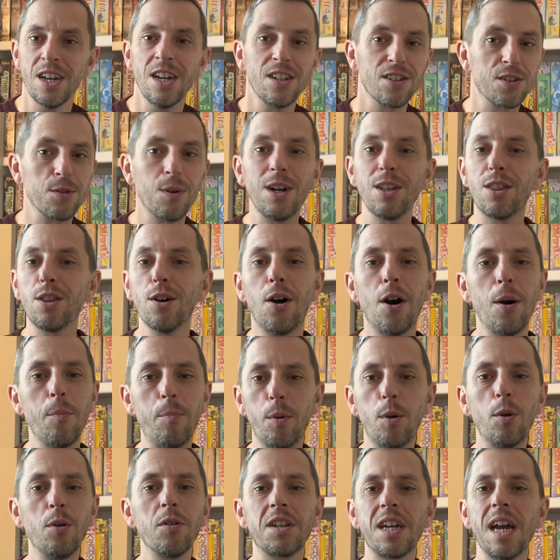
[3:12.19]
So I thought a
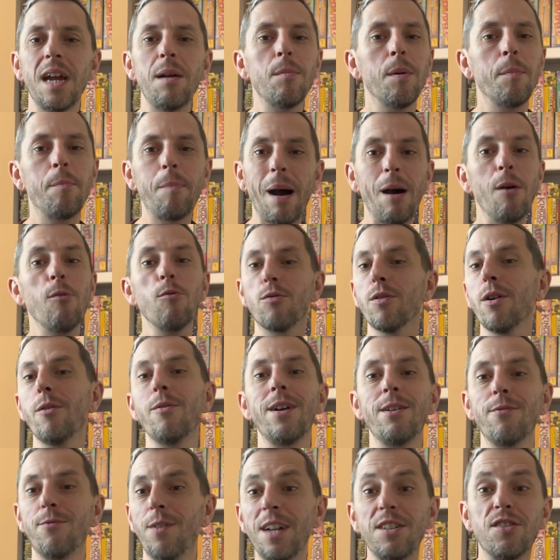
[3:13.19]
board game about
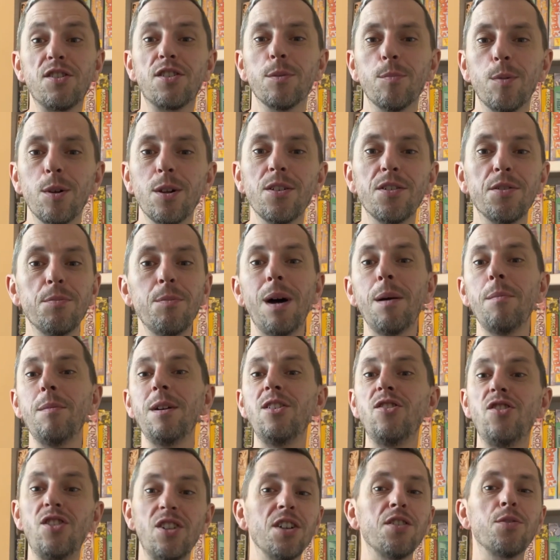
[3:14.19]
growing vegetables might be
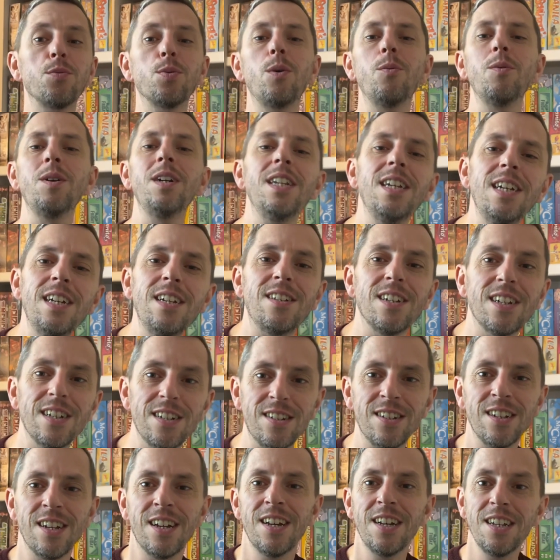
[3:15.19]
just what we
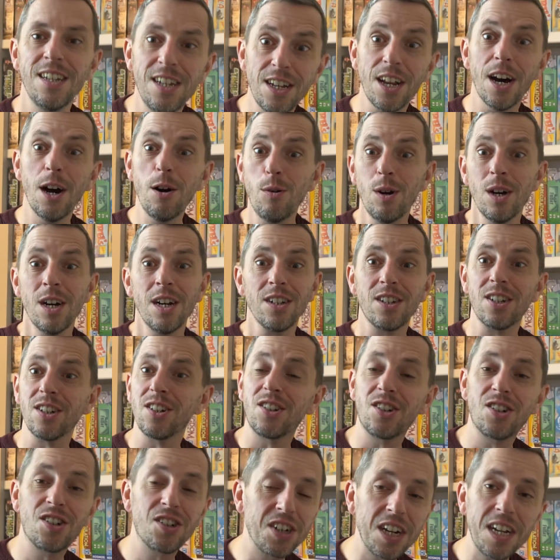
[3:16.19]
needed, you know, to
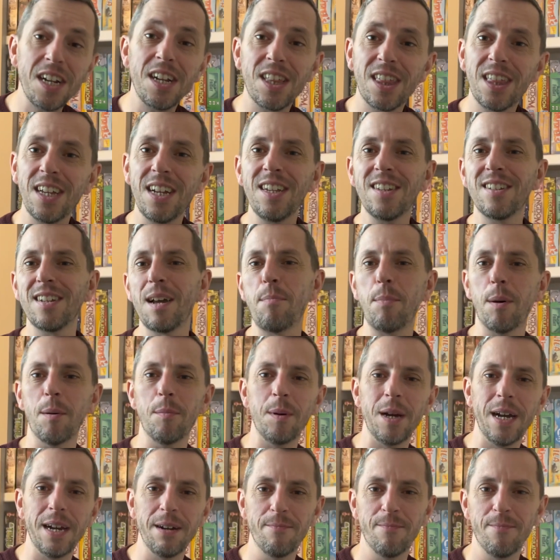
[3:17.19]
shake things up a
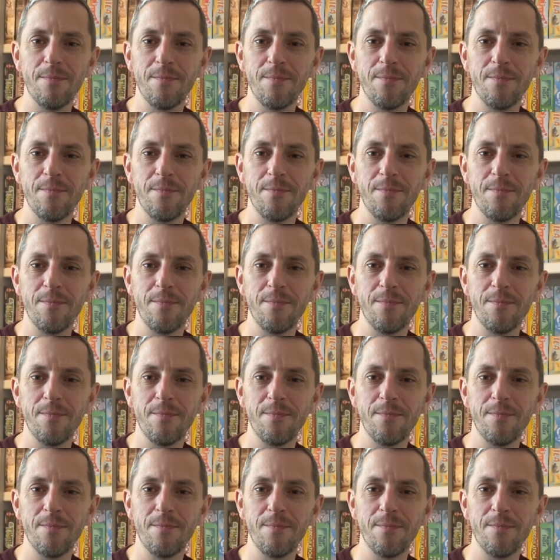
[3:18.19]
bit.